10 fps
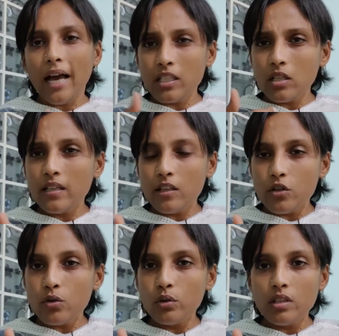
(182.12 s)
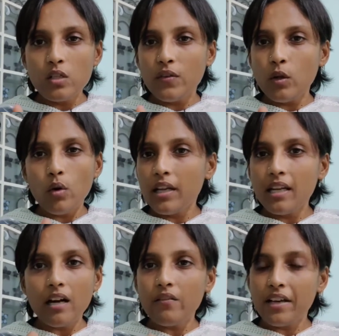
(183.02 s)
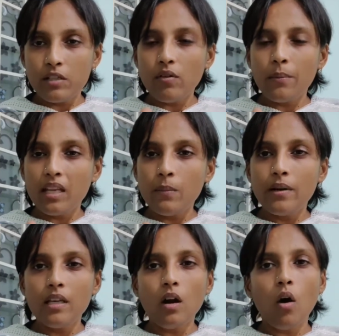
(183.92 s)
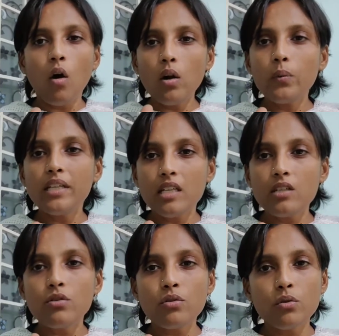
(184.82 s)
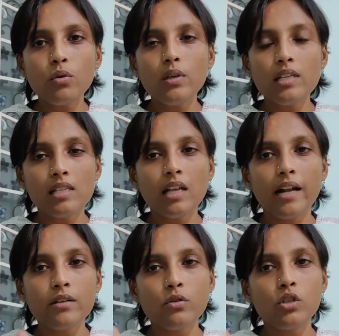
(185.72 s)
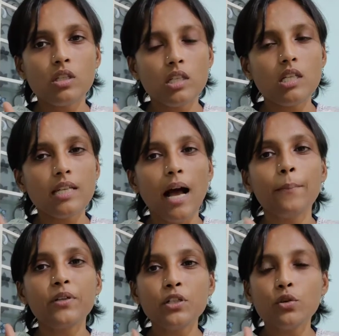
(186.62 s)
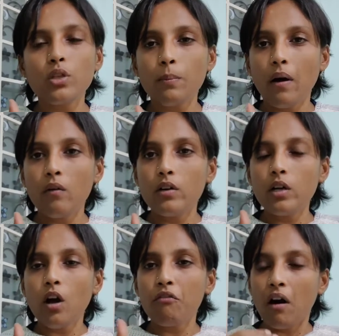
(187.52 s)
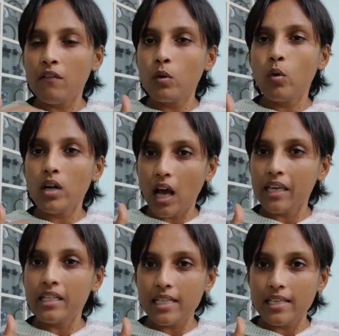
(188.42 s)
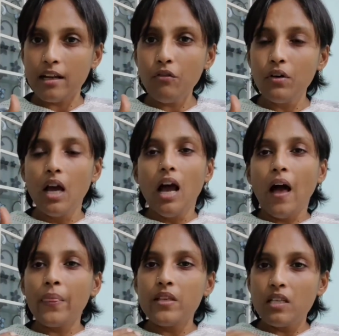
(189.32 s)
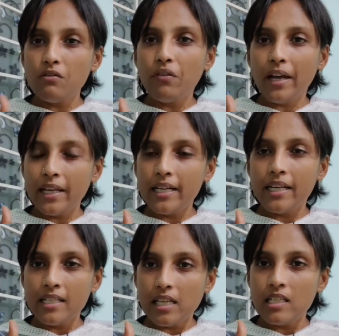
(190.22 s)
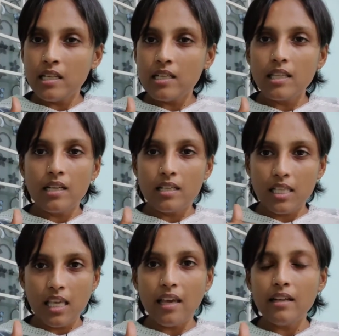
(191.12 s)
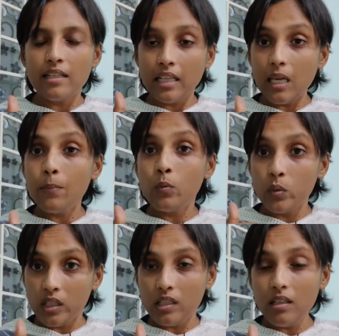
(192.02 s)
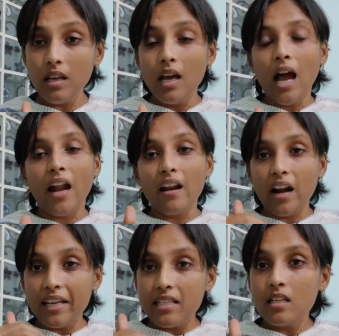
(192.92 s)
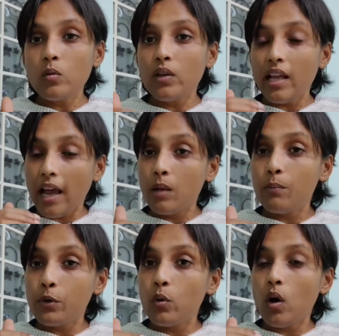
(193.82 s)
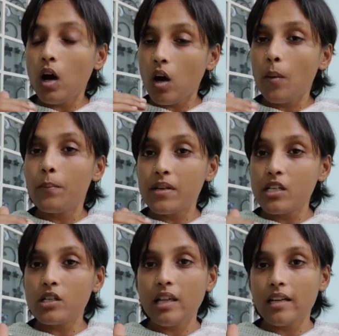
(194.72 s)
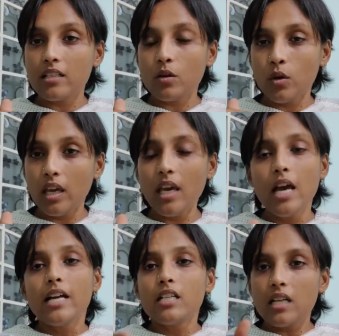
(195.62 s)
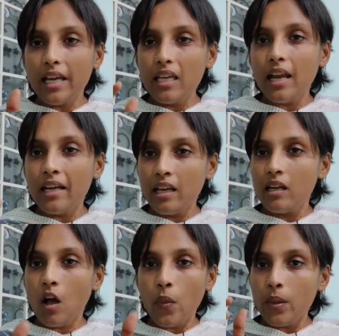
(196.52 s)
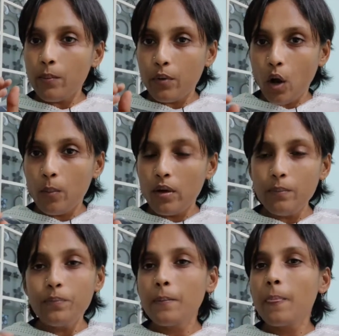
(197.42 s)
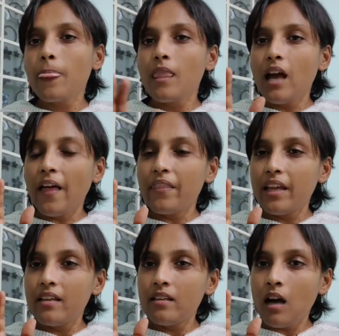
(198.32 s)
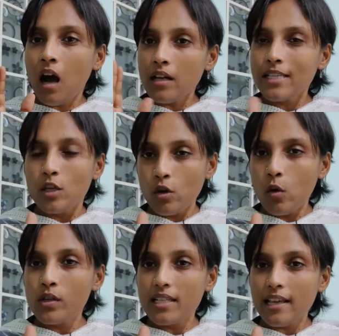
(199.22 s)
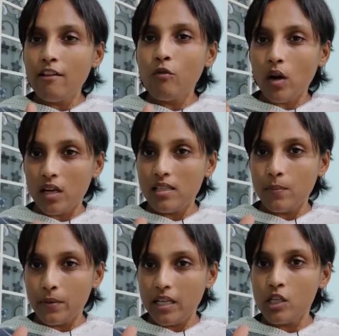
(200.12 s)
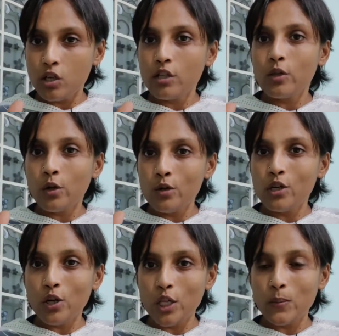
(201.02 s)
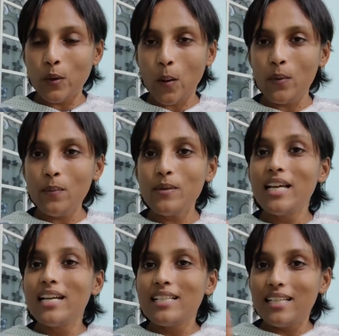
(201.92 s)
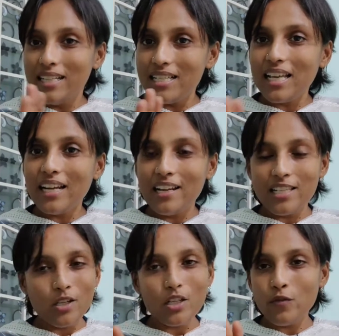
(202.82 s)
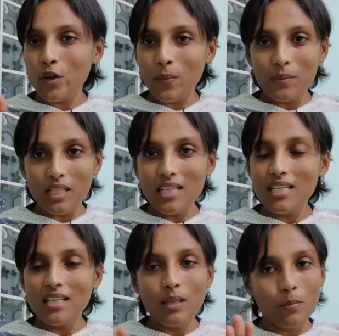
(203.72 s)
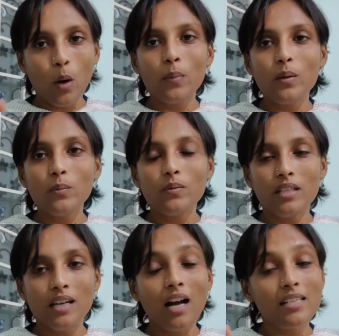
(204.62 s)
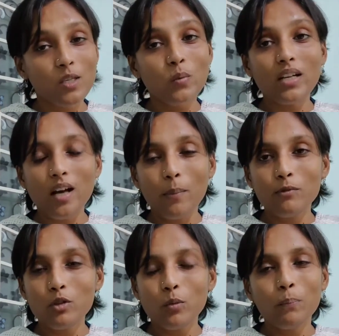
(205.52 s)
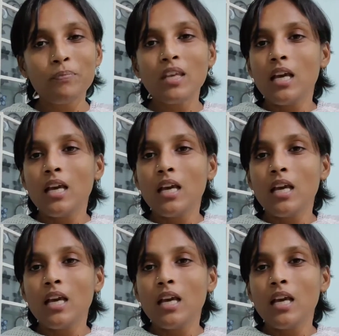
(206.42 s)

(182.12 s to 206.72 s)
Actually, the truth is we don't need advice from anybody. All we need to do is that to just tap into the power of our own higher self and this infinite intelligence that is there deep within, and writing will help you accomplish that, okay? Try writing down the problem. And then ask your own self, what is the potential solution to this problem? Sit in silence just for a minute, the answer will come through.